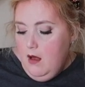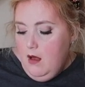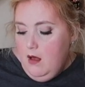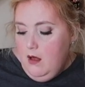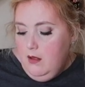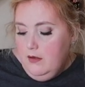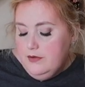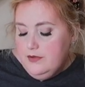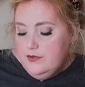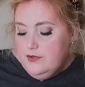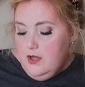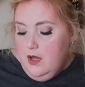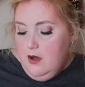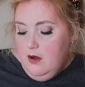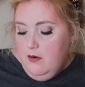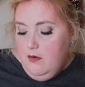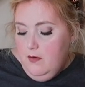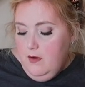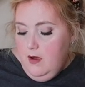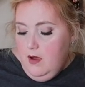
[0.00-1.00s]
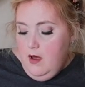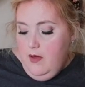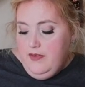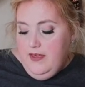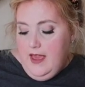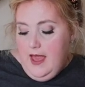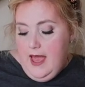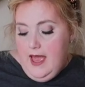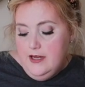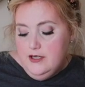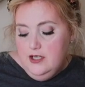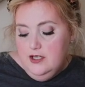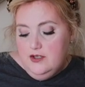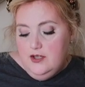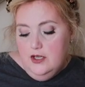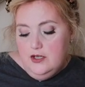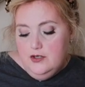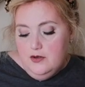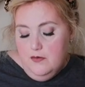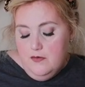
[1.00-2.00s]
Also, the edges
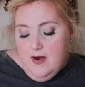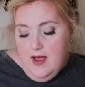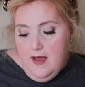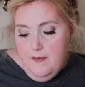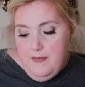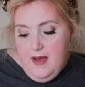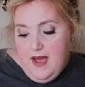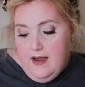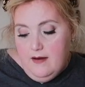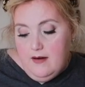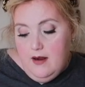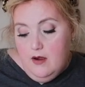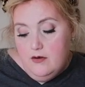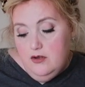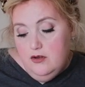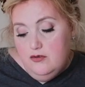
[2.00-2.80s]
that don't have background,